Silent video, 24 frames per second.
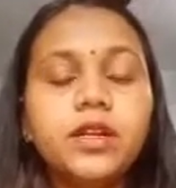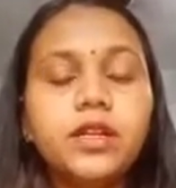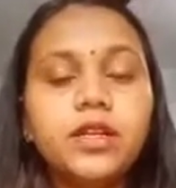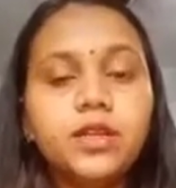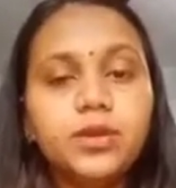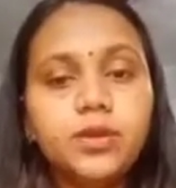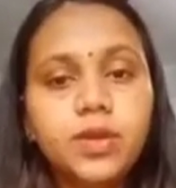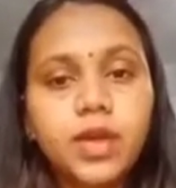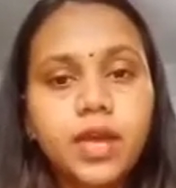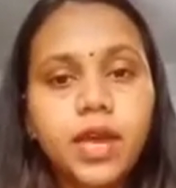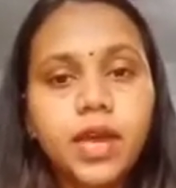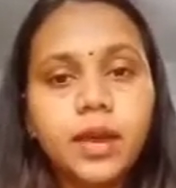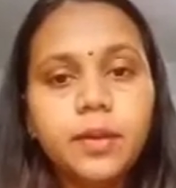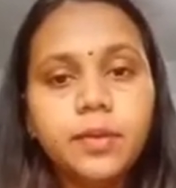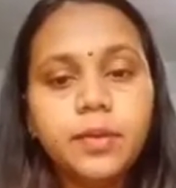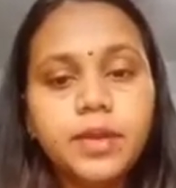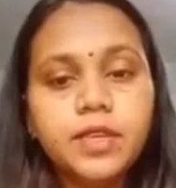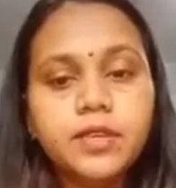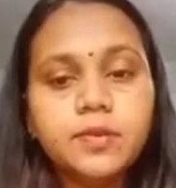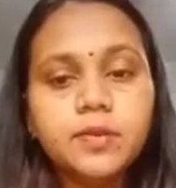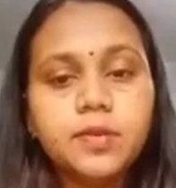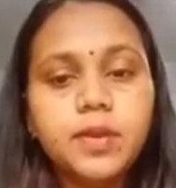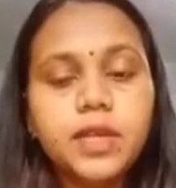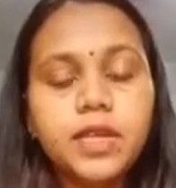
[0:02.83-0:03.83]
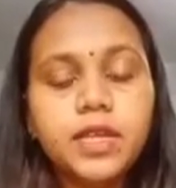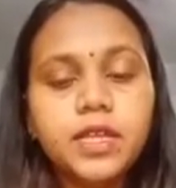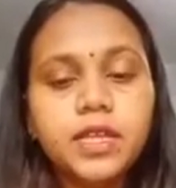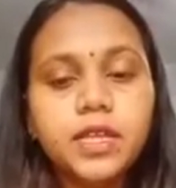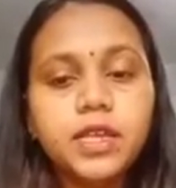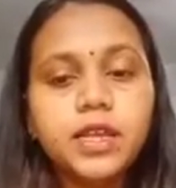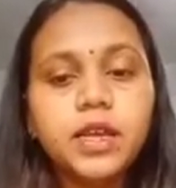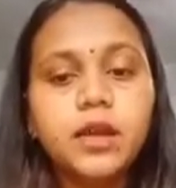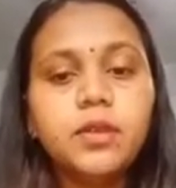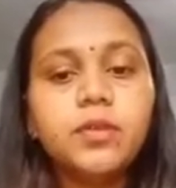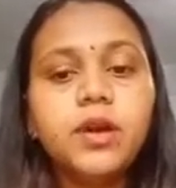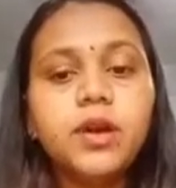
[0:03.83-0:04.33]
Today I am
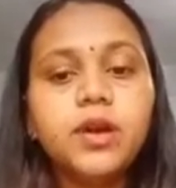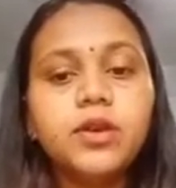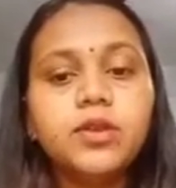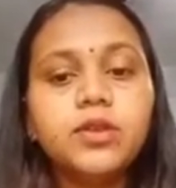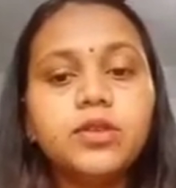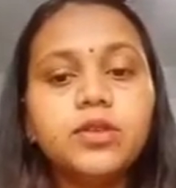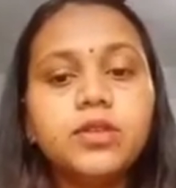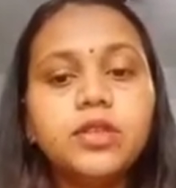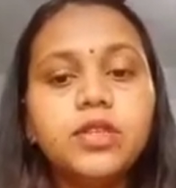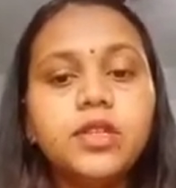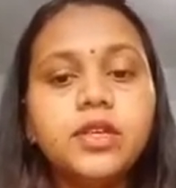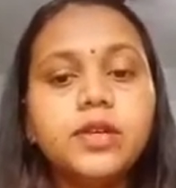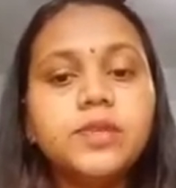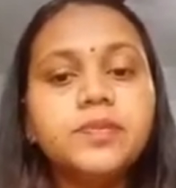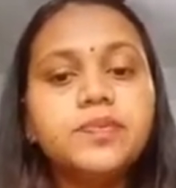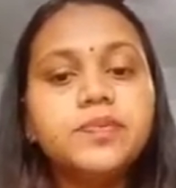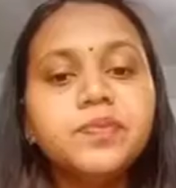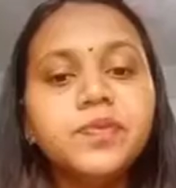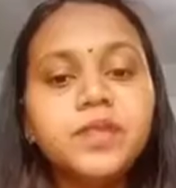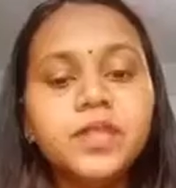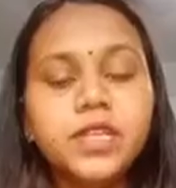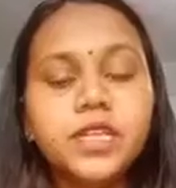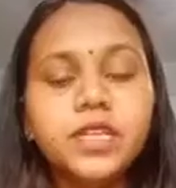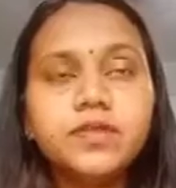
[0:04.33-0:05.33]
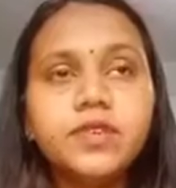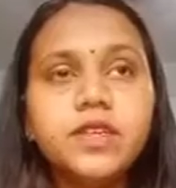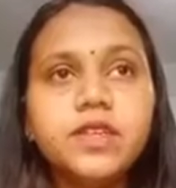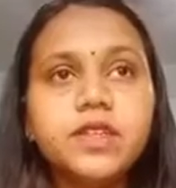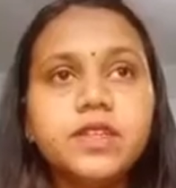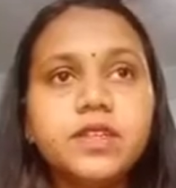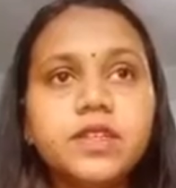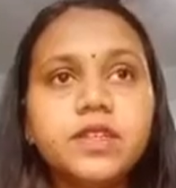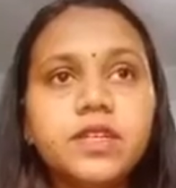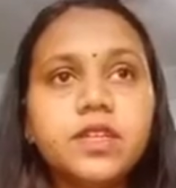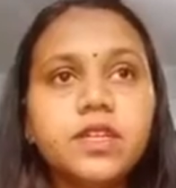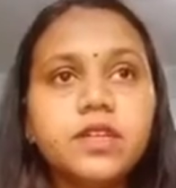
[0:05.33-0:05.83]
explaining about the
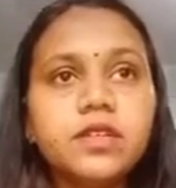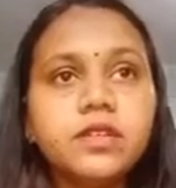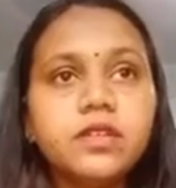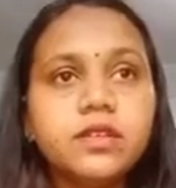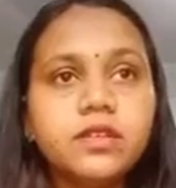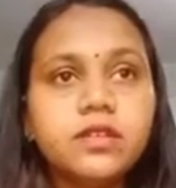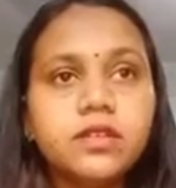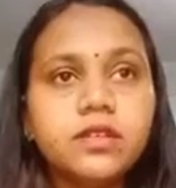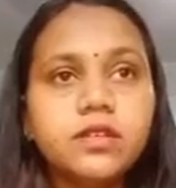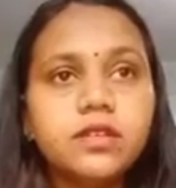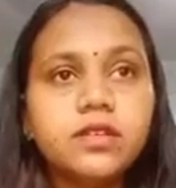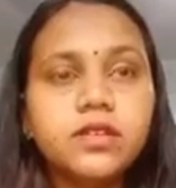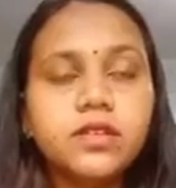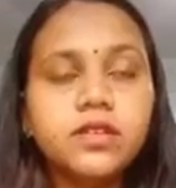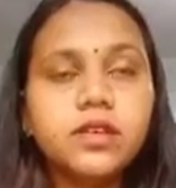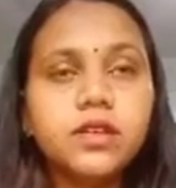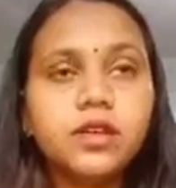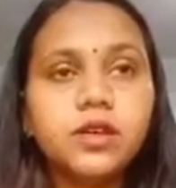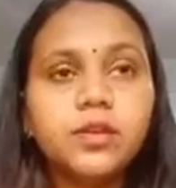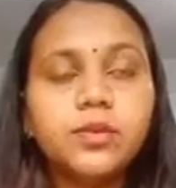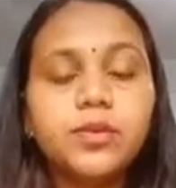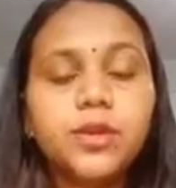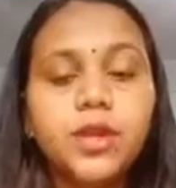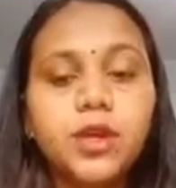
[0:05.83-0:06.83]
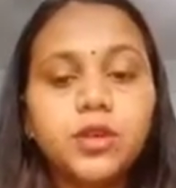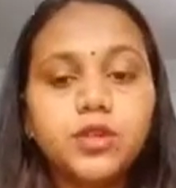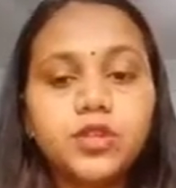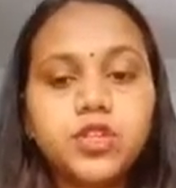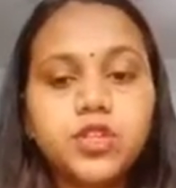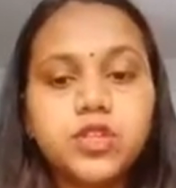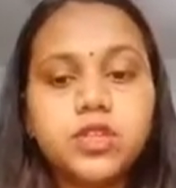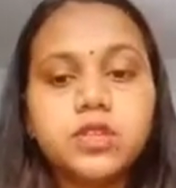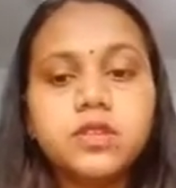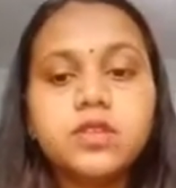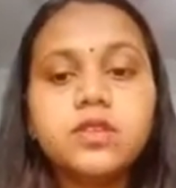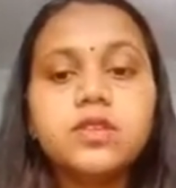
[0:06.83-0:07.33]
investigators
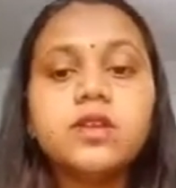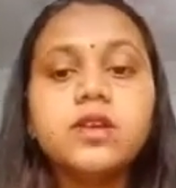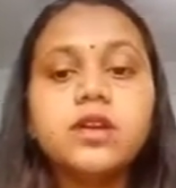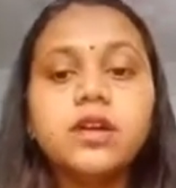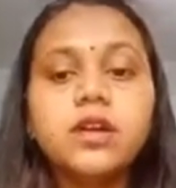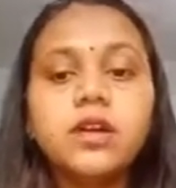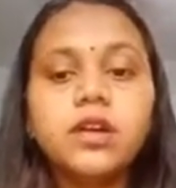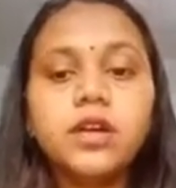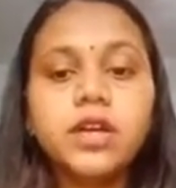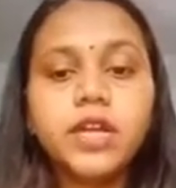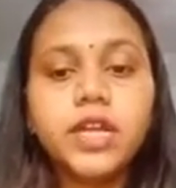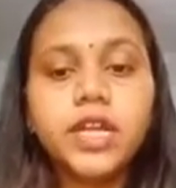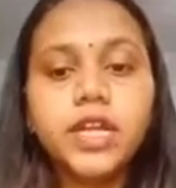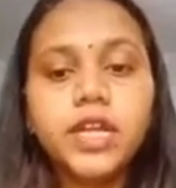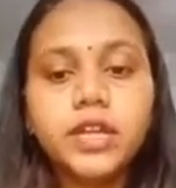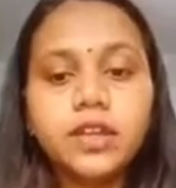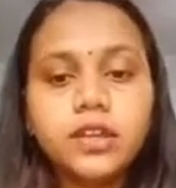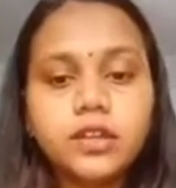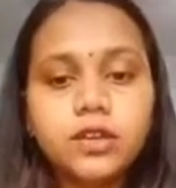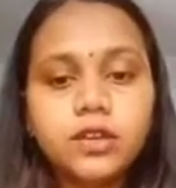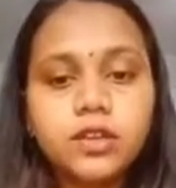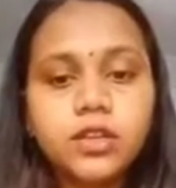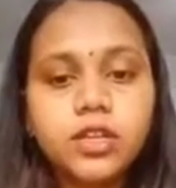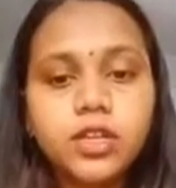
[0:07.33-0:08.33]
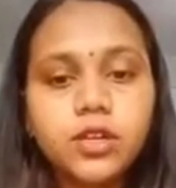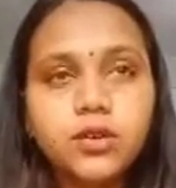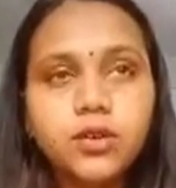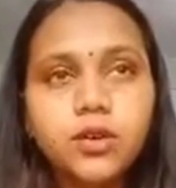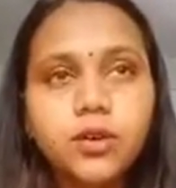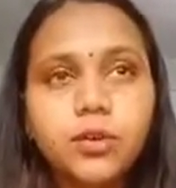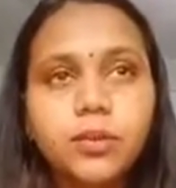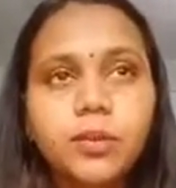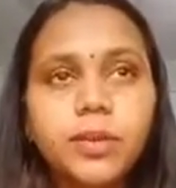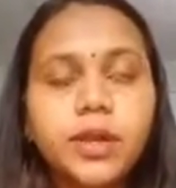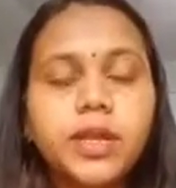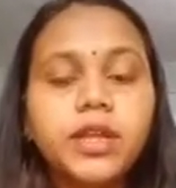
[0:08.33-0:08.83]
brochure in drug
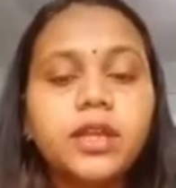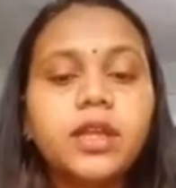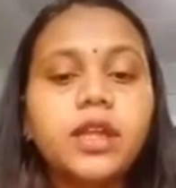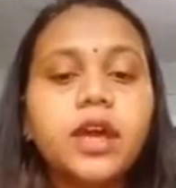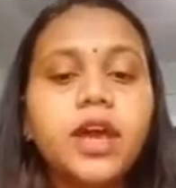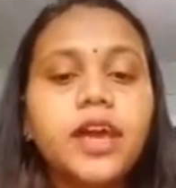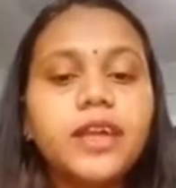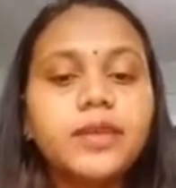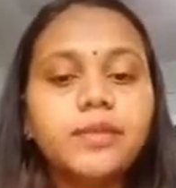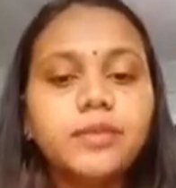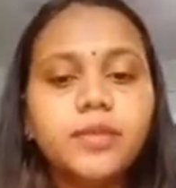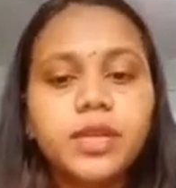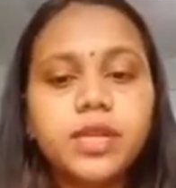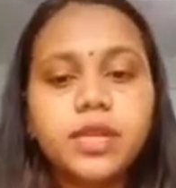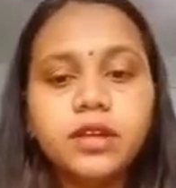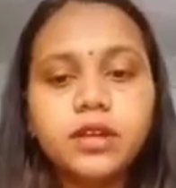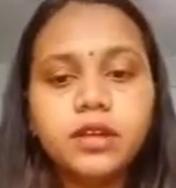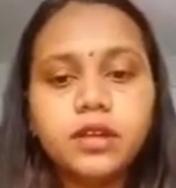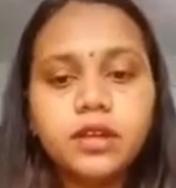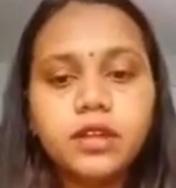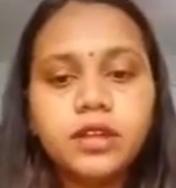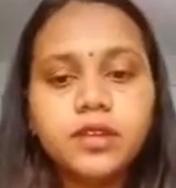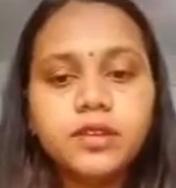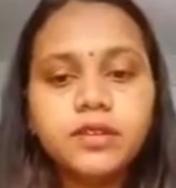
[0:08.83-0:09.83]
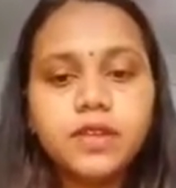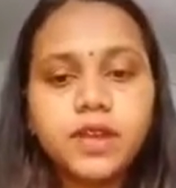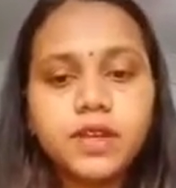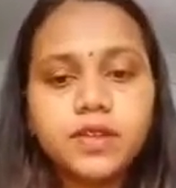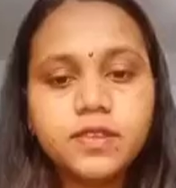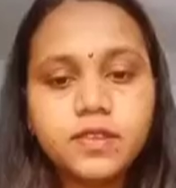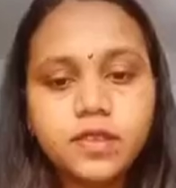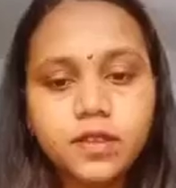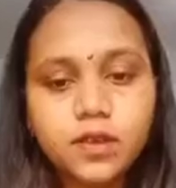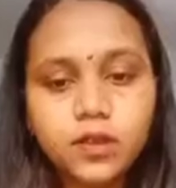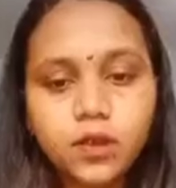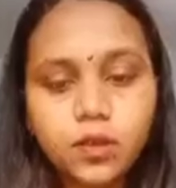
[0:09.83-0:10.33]
development and medical
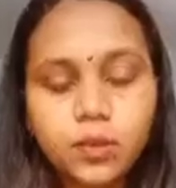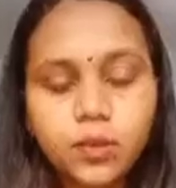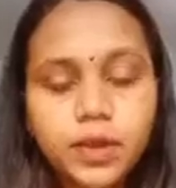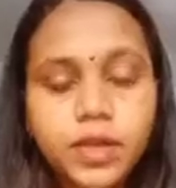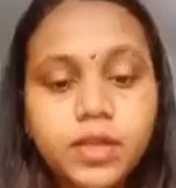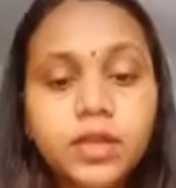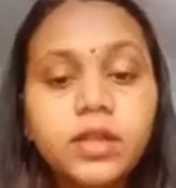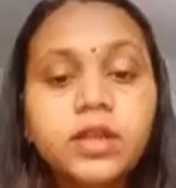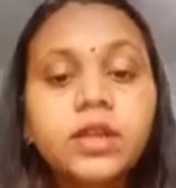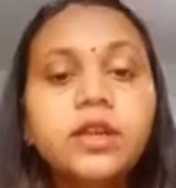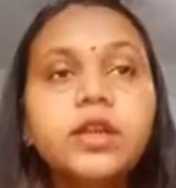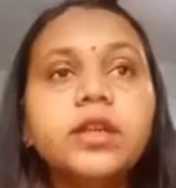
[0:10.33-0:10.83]
device development.